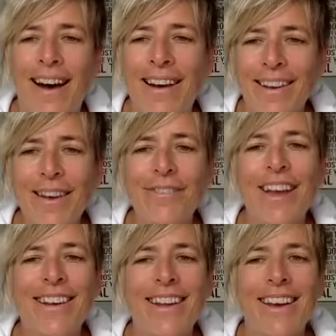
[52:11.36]
gift
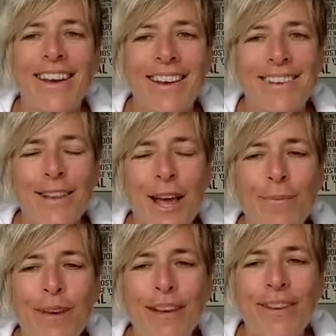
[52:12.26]
idea is
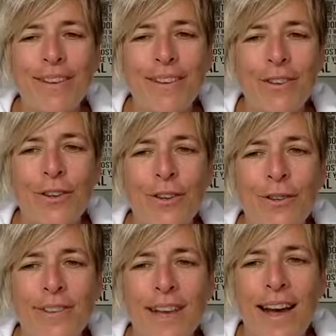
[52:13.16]
coming to you,
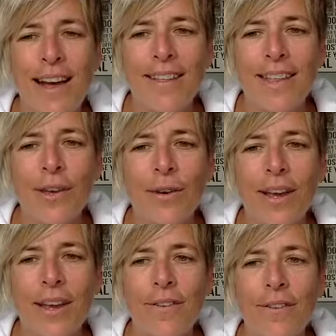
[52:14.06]
Scott, that you could
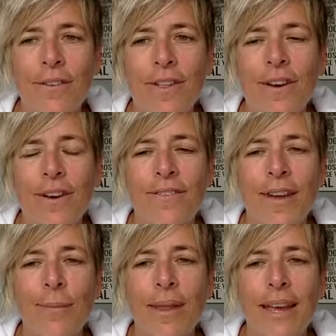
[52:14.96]
give for the
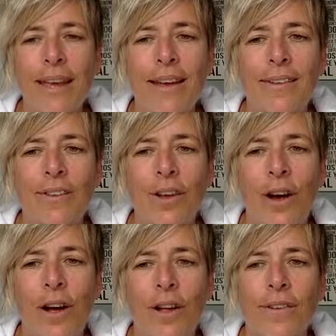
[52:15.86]
family. It's
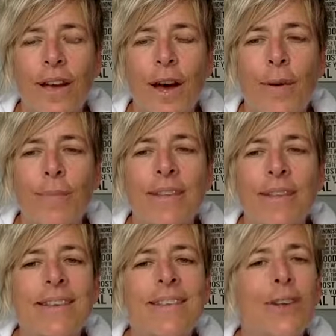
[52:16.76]
called
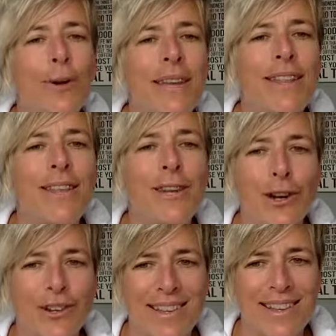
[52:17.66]
Disarming the
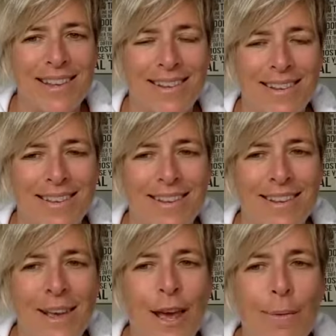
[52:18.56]
Narcissist.
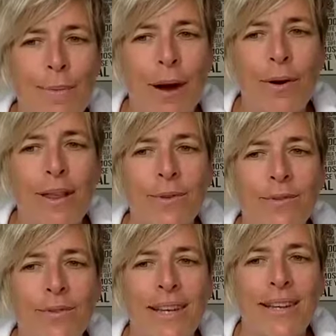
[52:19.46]
Empower them to
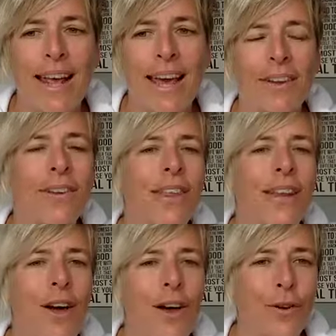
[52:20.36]
read and handle it
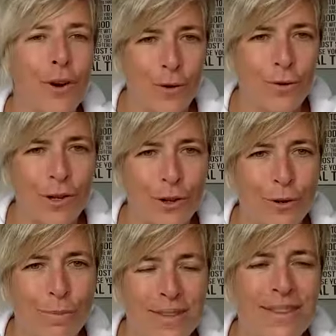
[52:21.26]
on their own
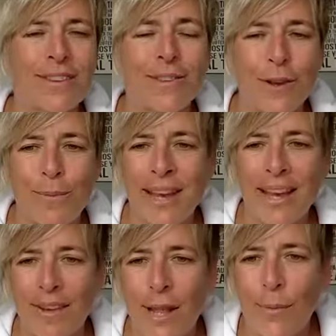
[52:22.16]
terms. So by
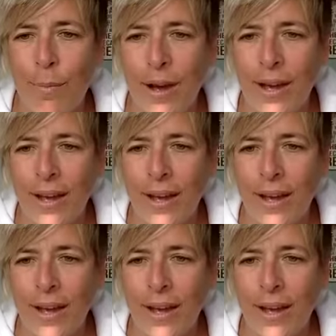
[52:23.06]
giving them a book.